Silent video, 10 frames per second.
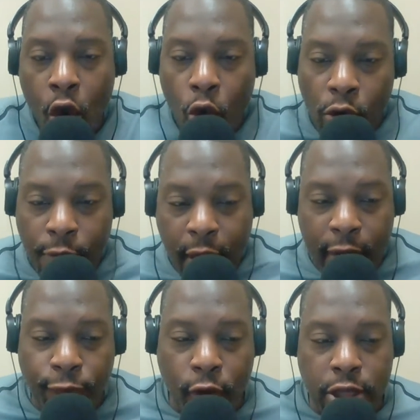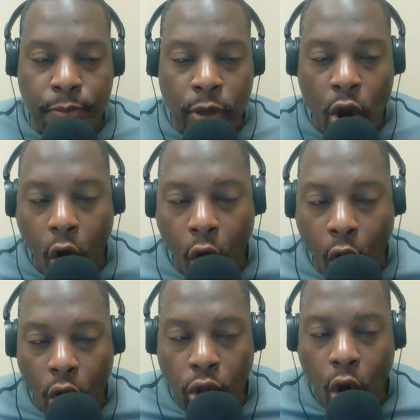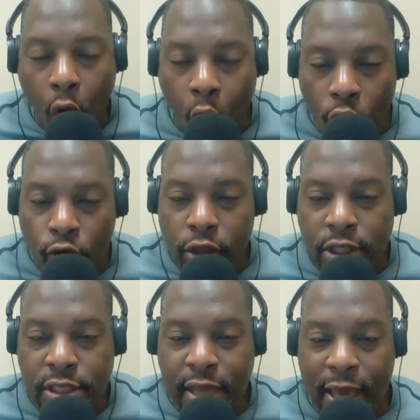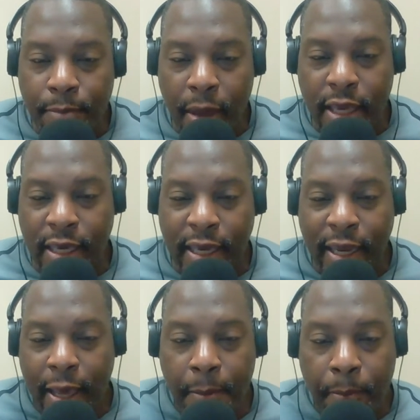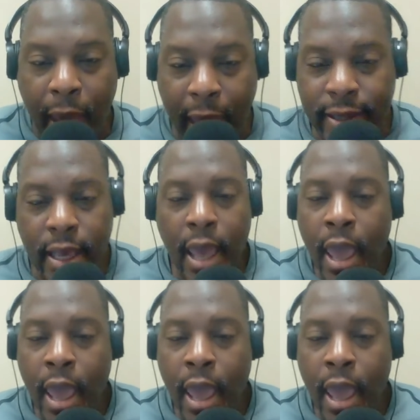We've had freshmen all over the state making an impact.